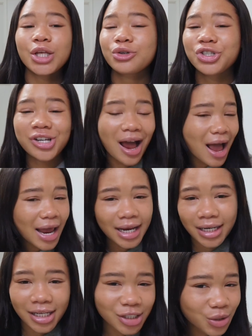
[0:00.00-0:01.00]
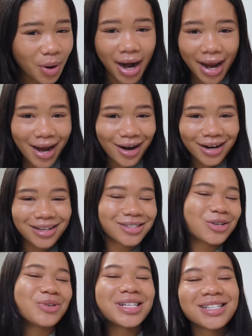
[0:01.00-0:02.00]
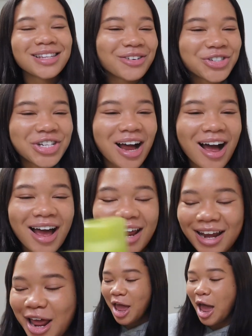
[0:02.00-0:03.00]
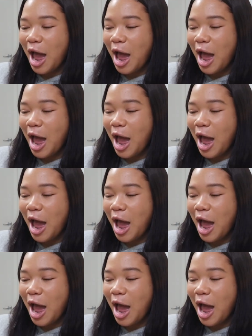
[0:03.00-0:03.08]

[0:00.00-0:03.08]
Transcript: a little shine to our hair, because who doesn't love shine?